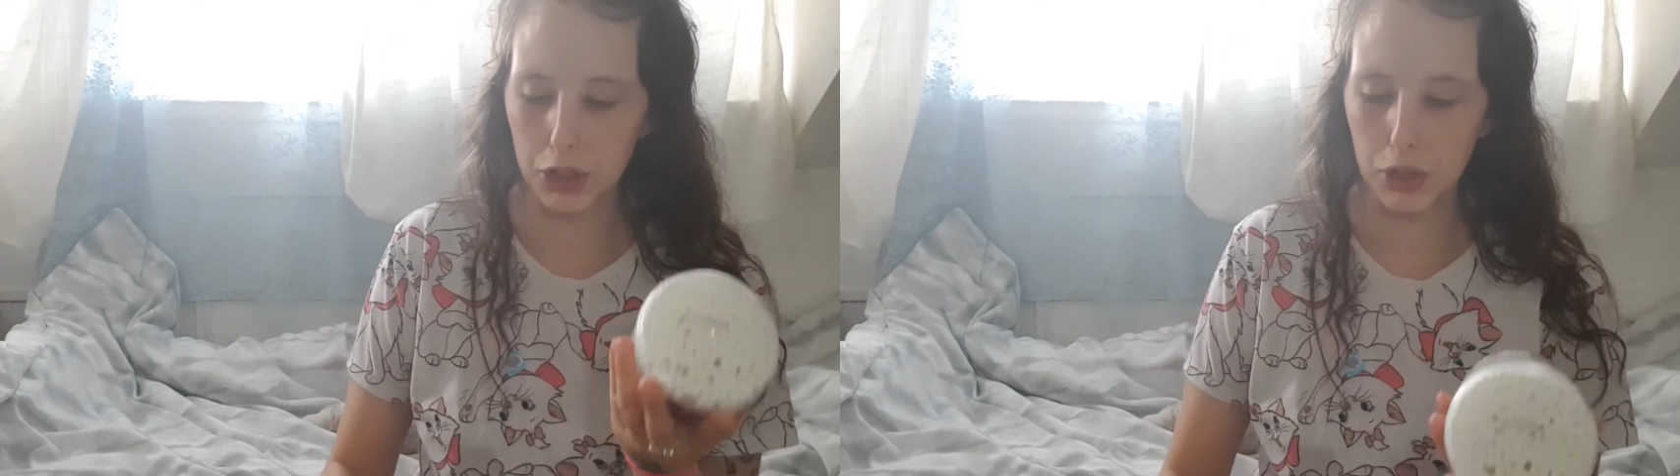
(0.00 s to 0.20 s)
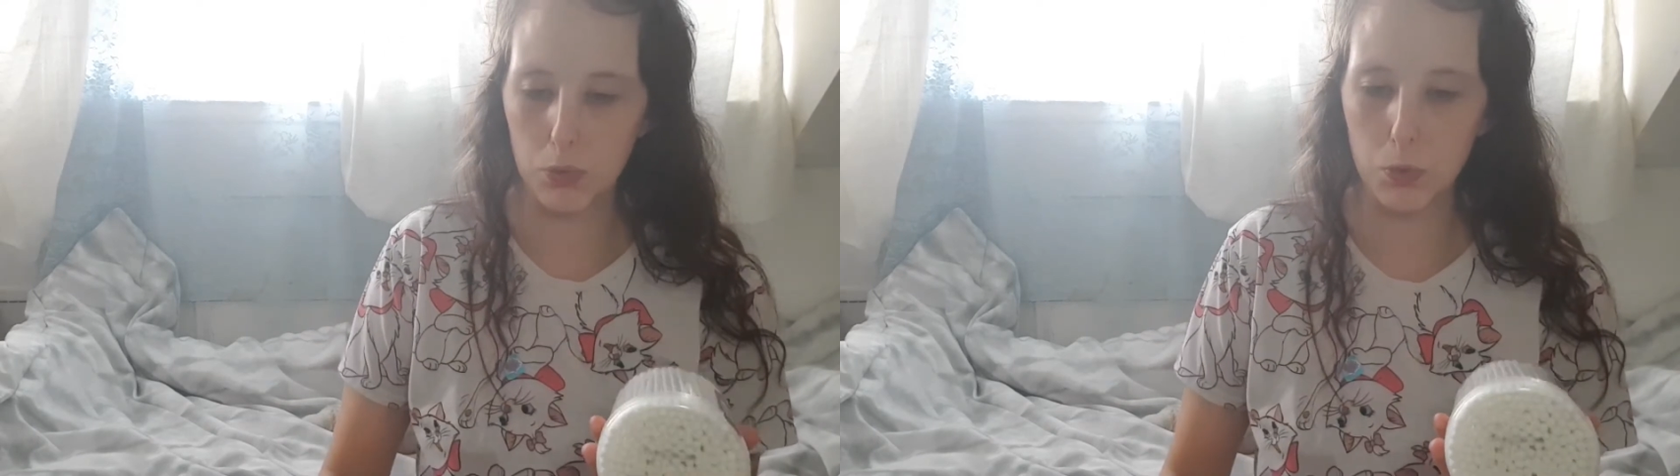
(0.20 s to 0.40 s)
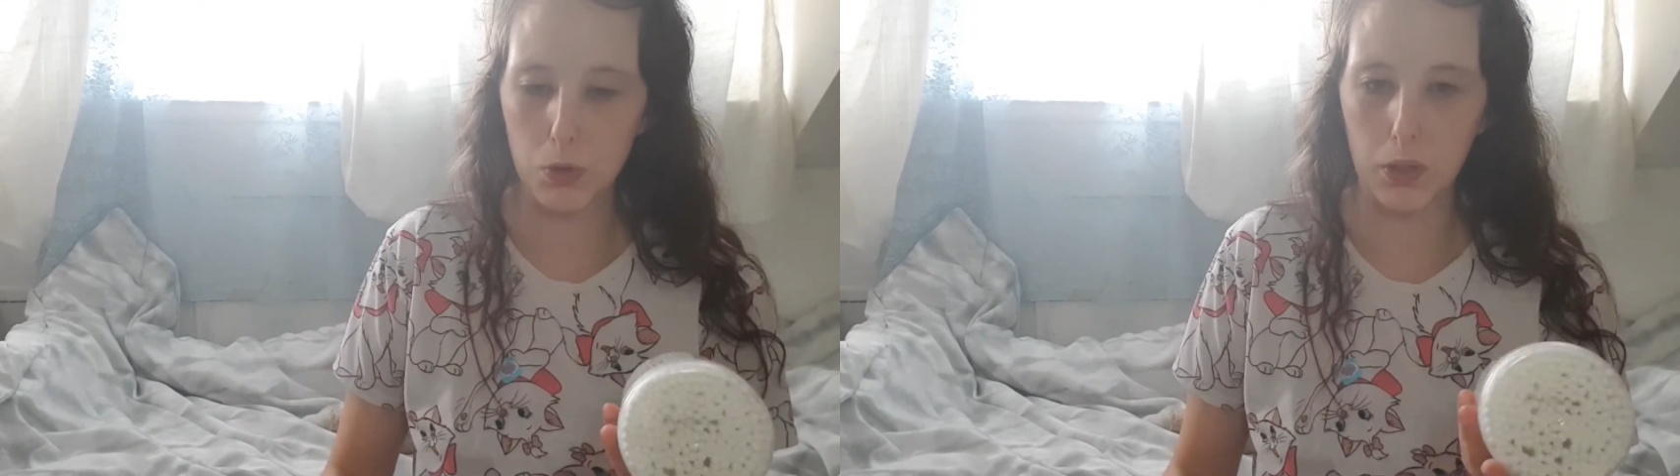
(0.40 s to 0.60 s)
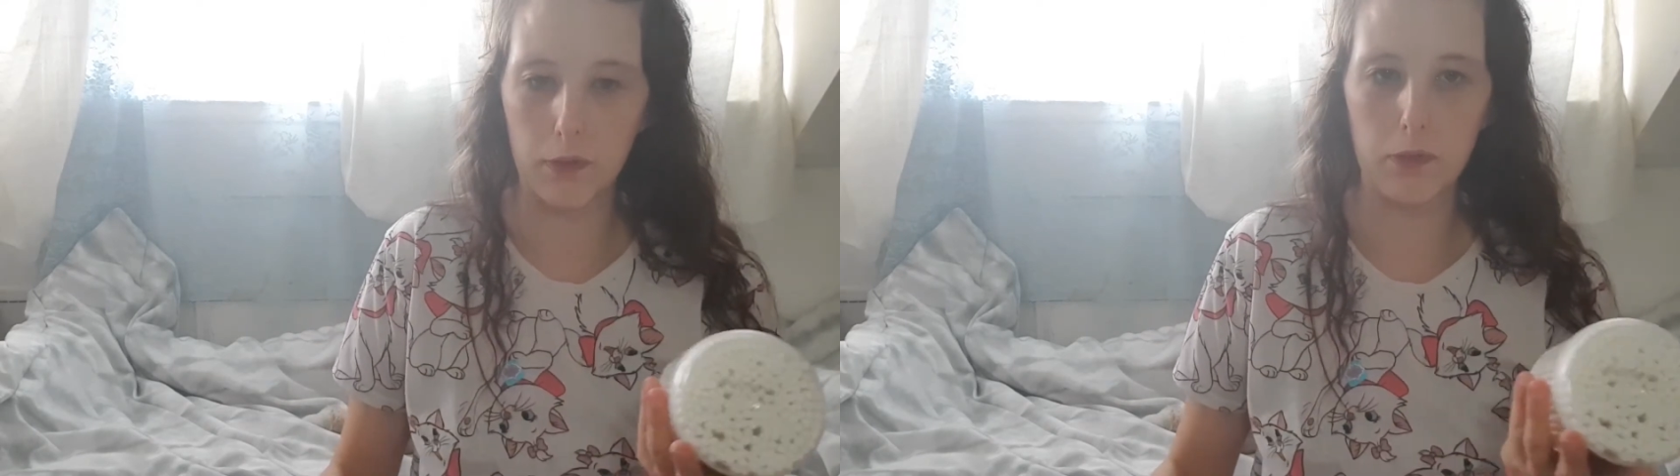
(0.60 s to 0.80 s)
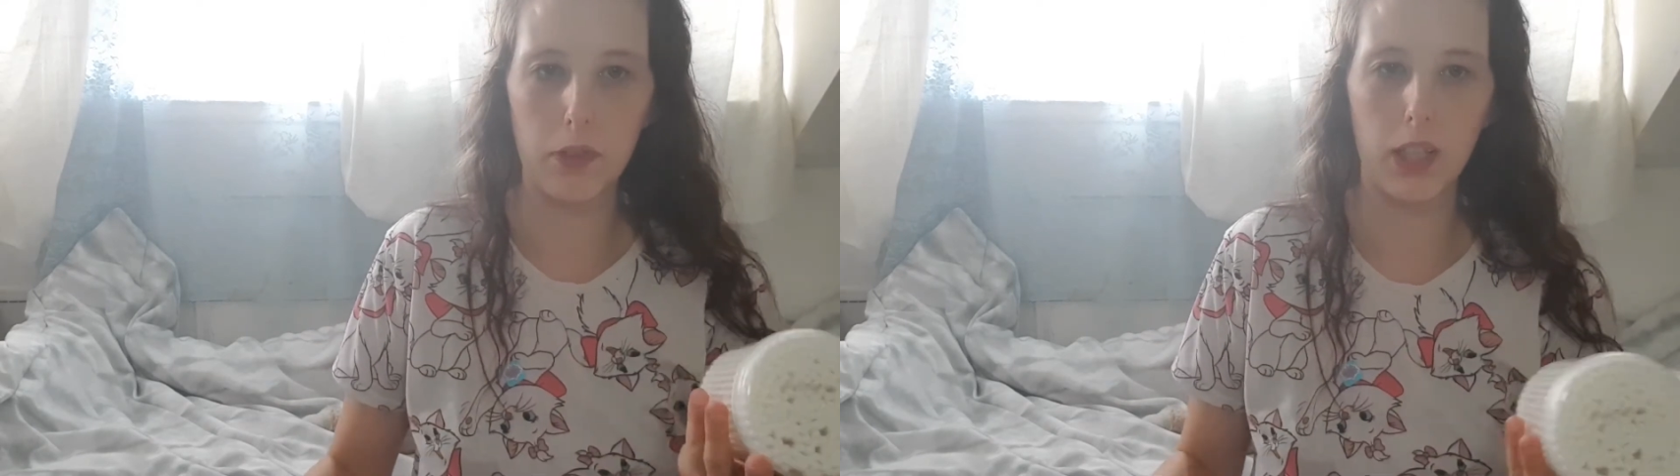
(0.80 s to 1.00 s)
use
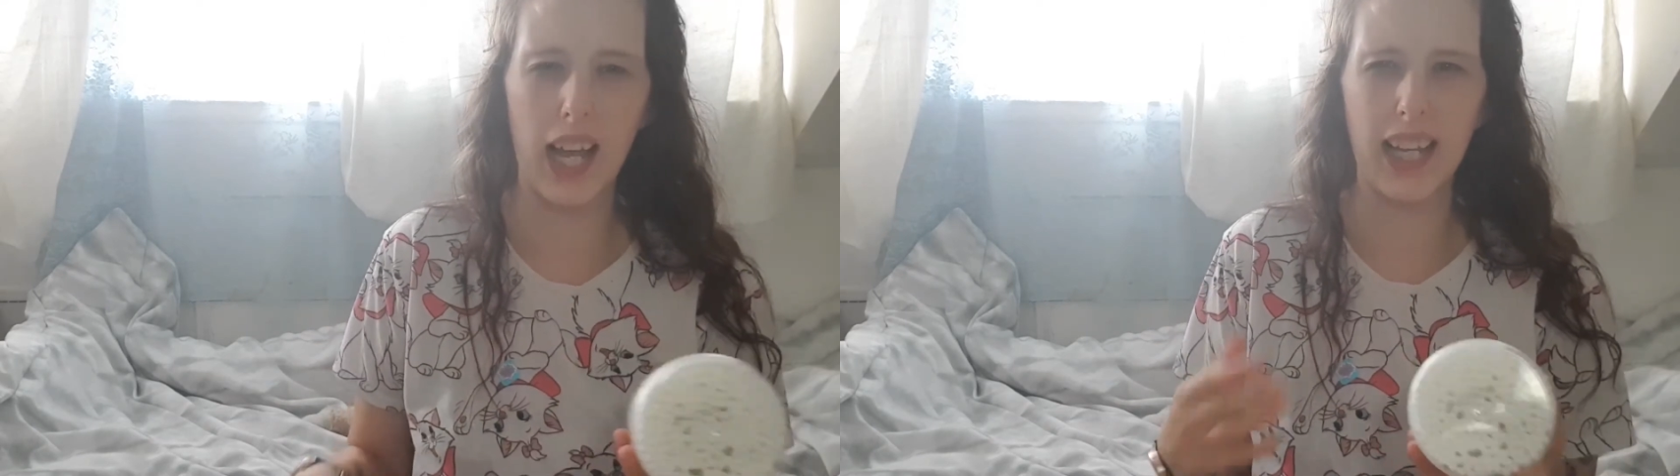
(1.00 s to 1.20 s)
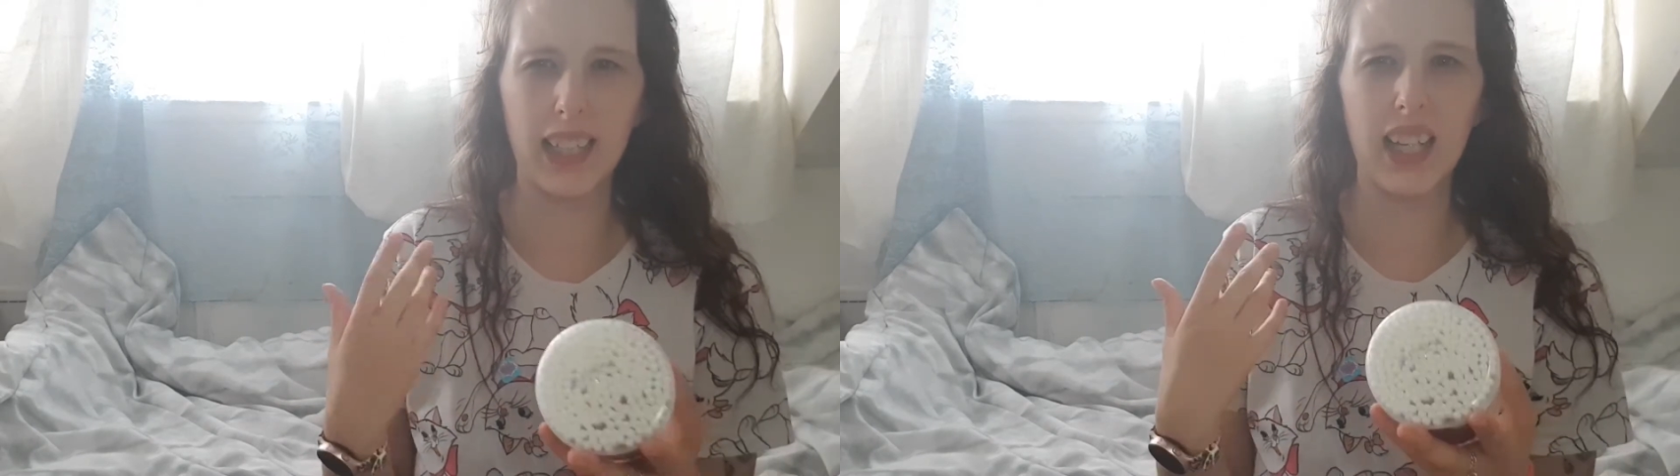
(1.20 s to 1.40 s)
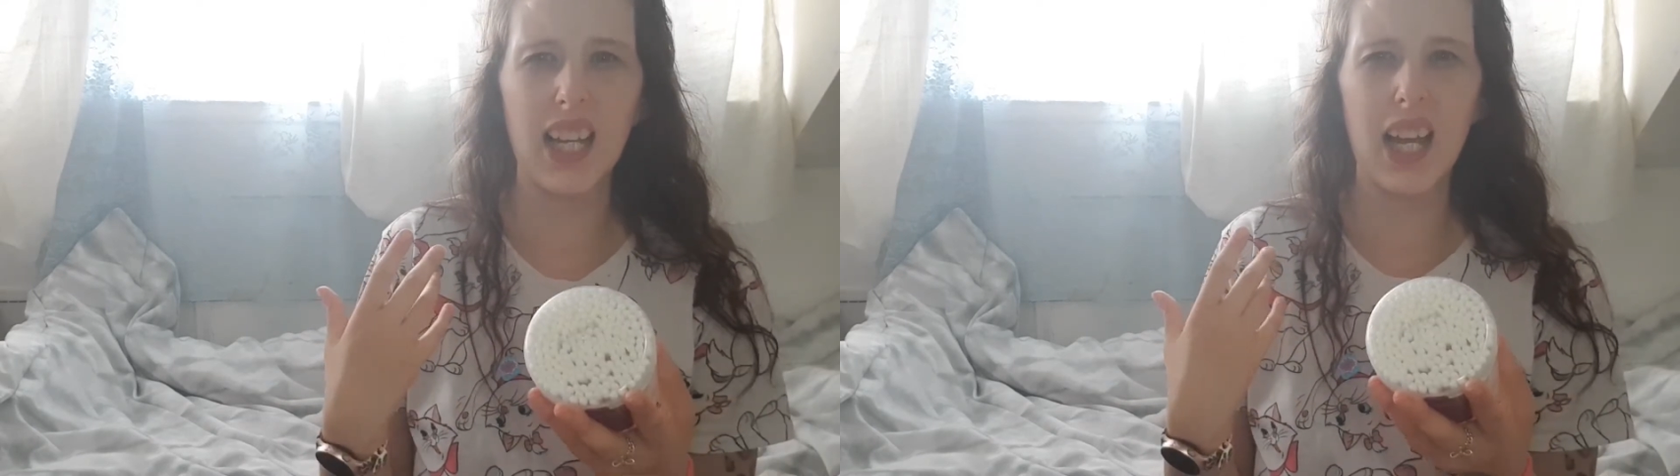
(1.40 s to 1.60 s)
them for like